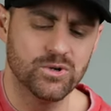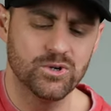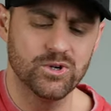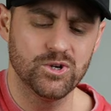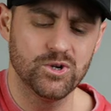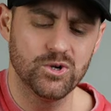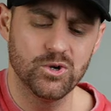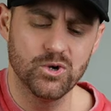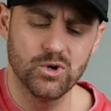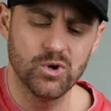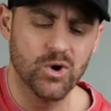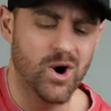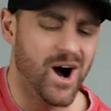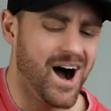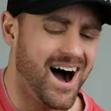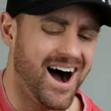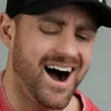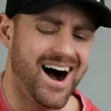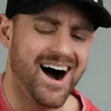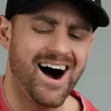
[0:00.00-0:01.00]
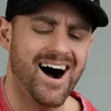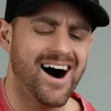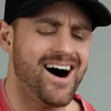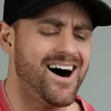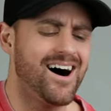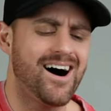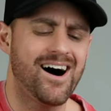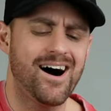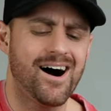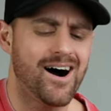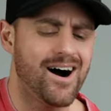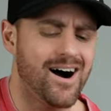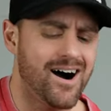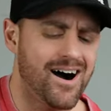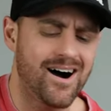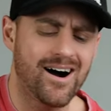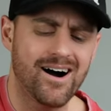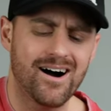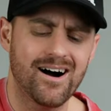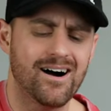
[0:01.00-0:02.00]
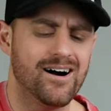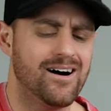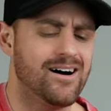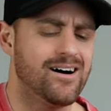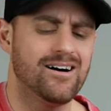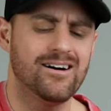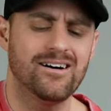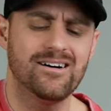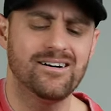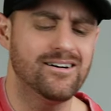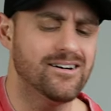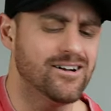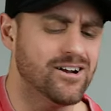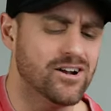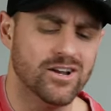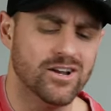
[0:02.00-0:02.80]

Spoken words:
that is who you are.